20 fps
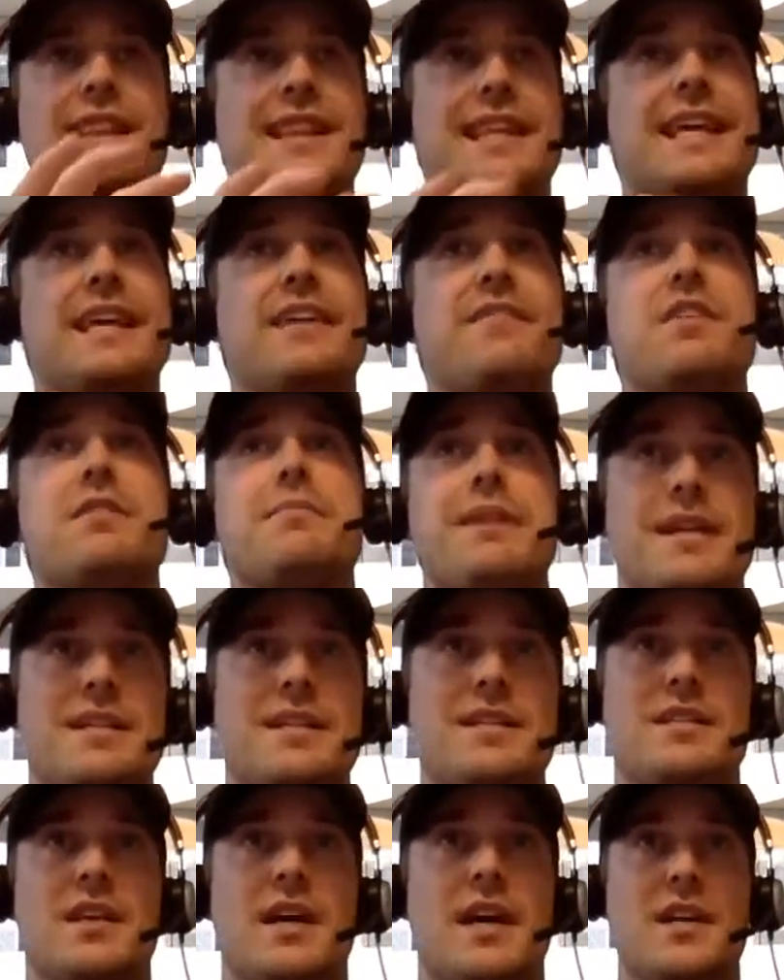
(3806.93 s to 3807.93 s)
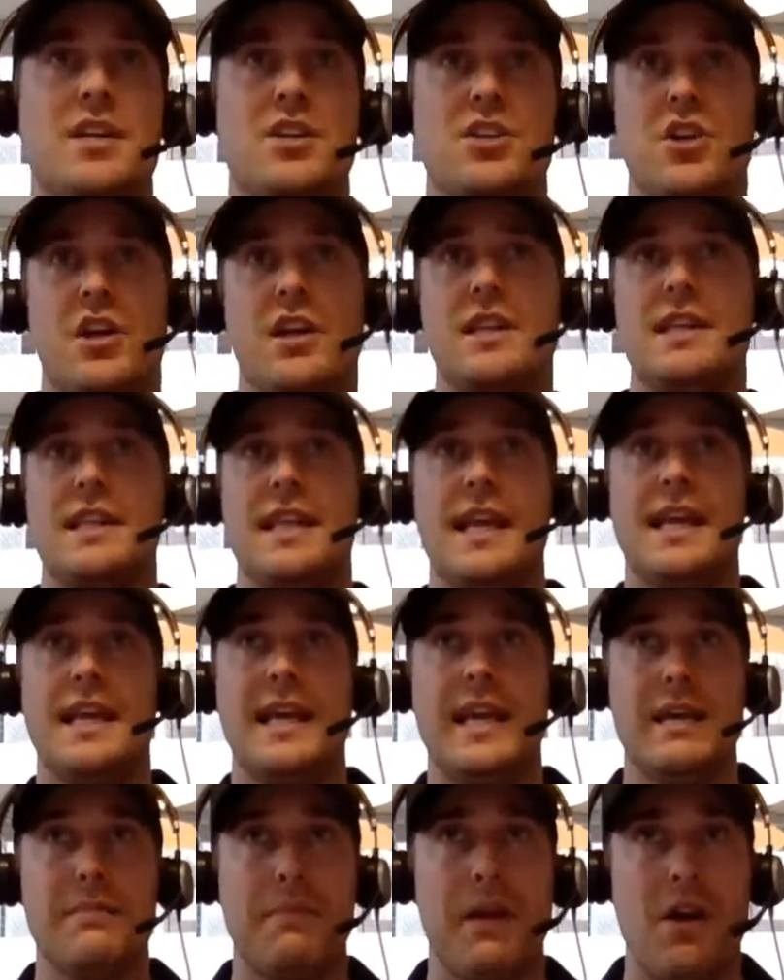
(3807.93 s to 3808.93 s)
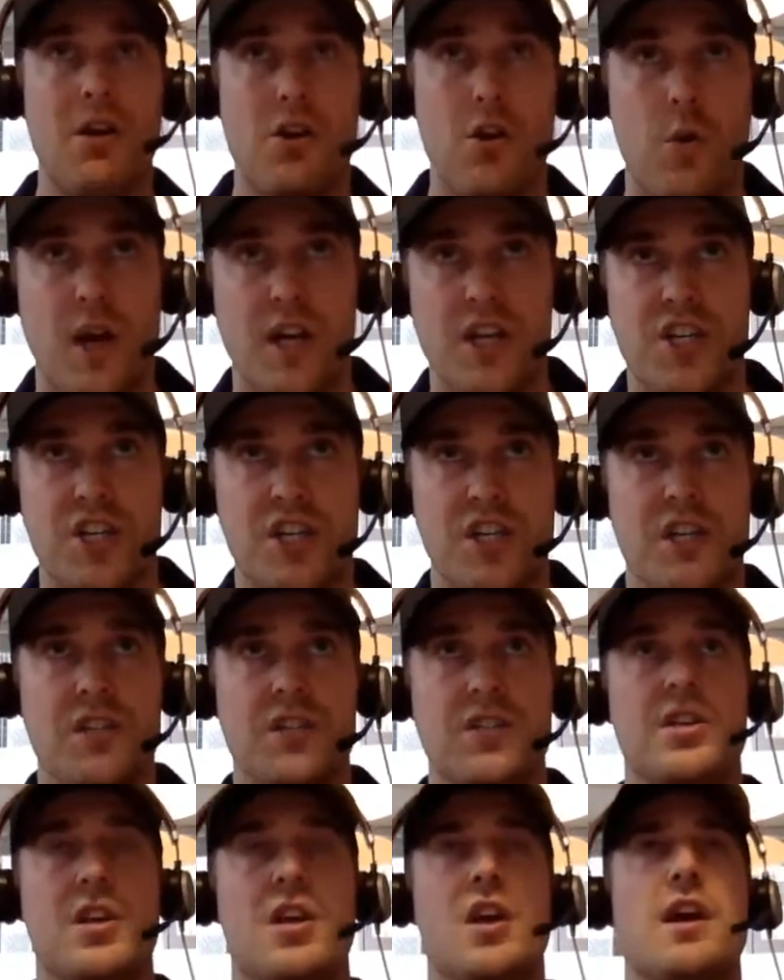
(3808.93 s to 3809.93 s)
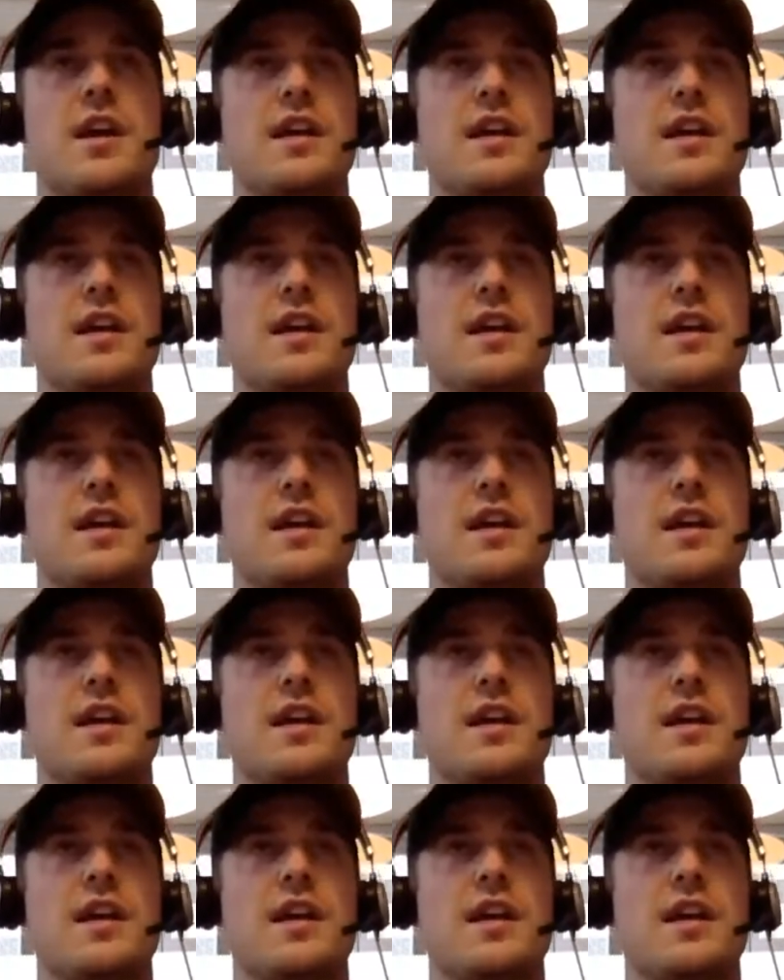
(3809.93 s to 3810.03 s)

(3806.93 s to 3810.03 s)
give them insight to start thinking about questions